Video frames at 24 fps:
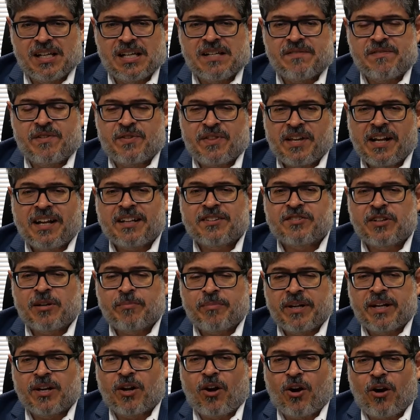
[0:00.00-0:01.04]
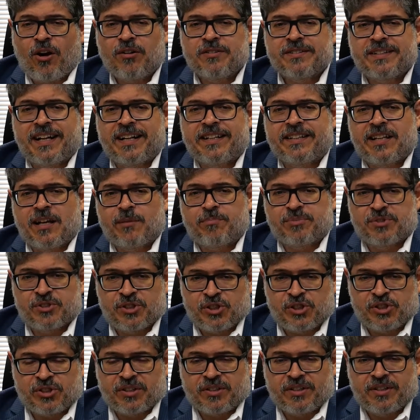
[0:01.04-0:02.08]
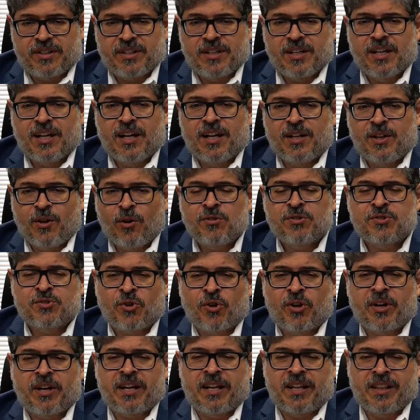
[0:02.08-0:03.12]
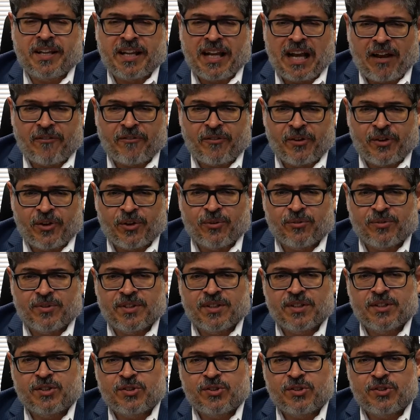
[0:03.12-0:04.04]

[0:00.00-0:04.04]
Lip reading: If you think it's going to be an all-day deposition, don't start it in the afternoon.